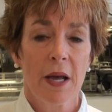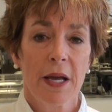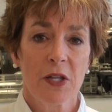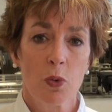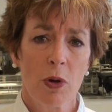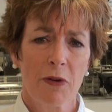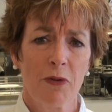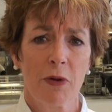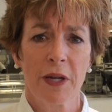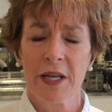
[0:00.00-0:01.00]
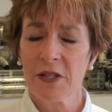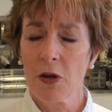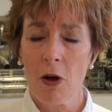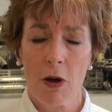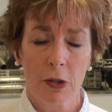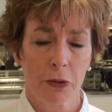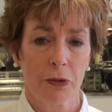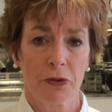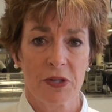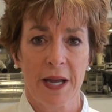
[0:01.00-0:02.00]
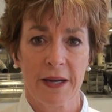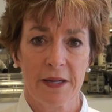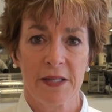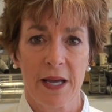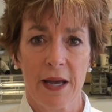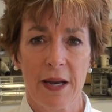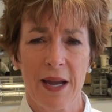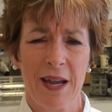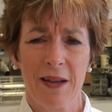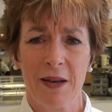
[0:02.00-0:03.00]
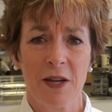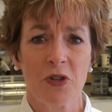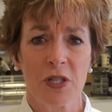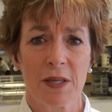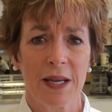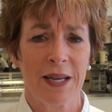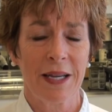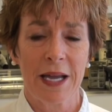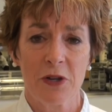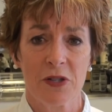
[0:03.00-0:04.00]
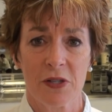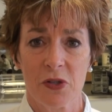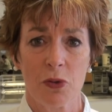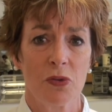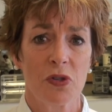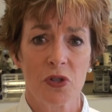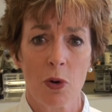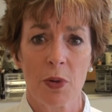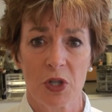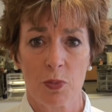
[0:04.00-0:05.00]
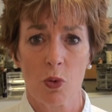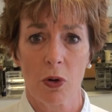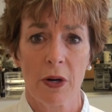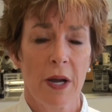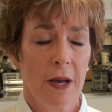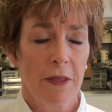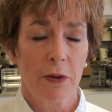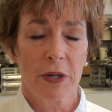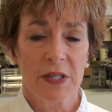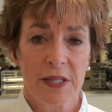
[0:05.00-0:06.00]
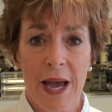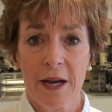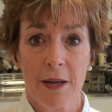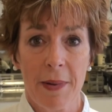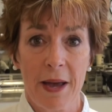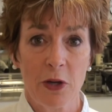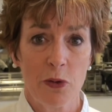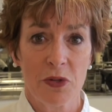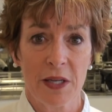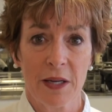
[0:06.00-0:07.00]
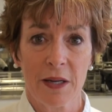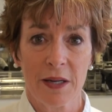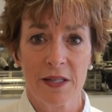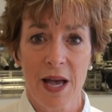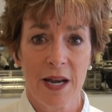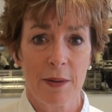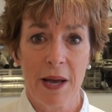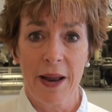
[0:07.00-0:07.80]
It's wonderful. It hits all learners, like I said, and it just engages the students so much more. They're excited about using it, excited about